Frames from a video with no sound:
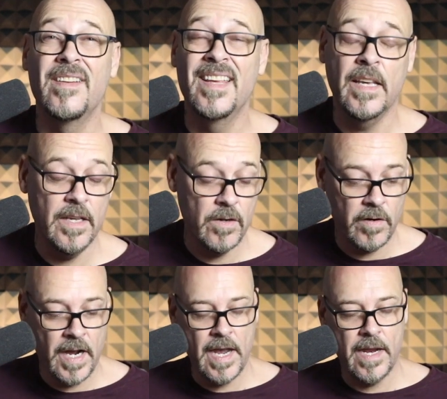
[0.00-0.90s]
E or
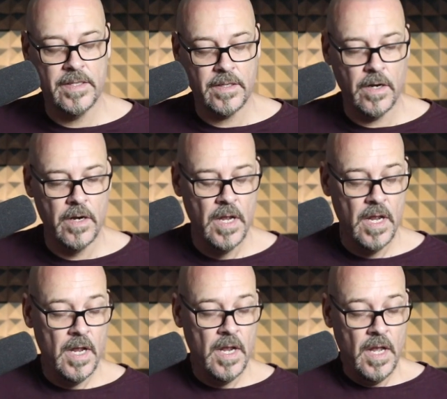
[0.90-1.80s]
A. So
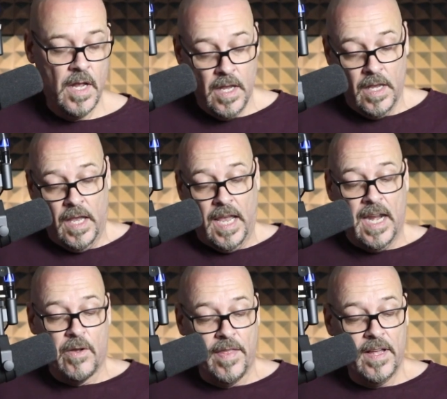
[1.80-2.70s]

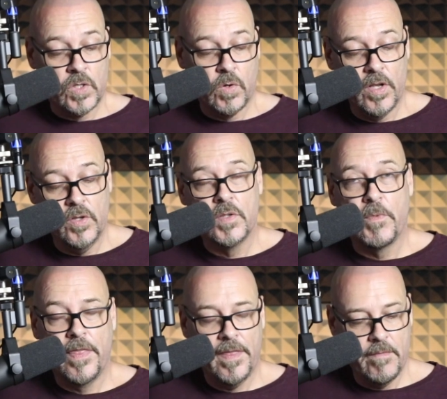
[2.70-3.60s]
anyway, that's why I use my
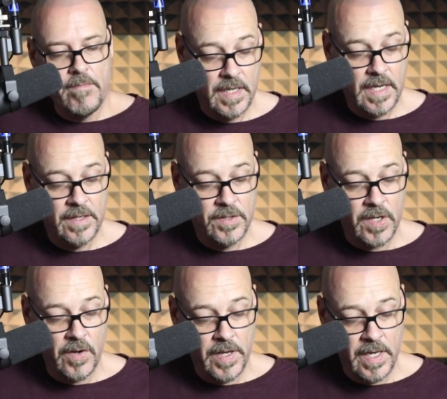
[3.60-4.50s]
thumb. And
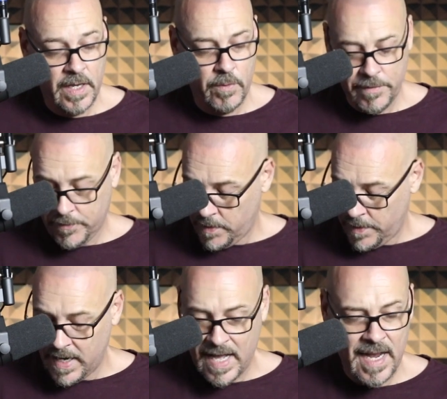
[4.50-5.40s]
so here we've got
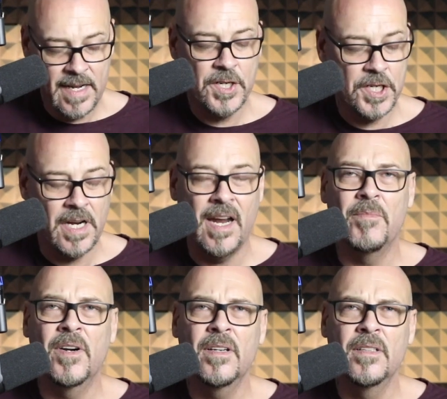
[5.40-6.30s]
that A shape,
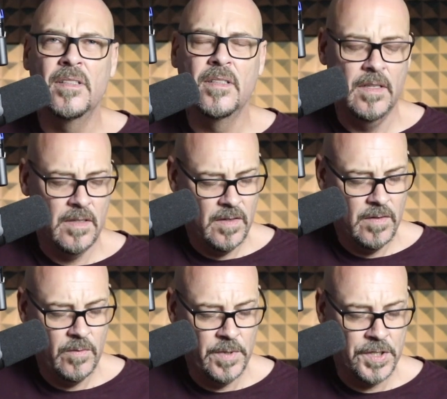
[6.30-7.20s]
right?
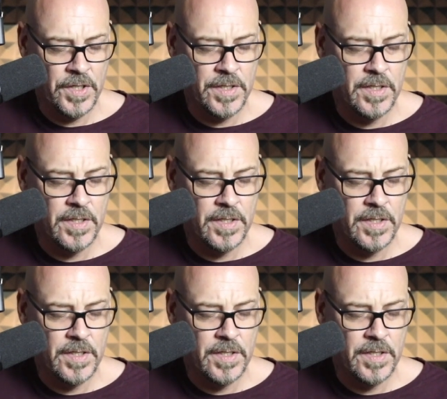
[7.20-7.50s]
Which is...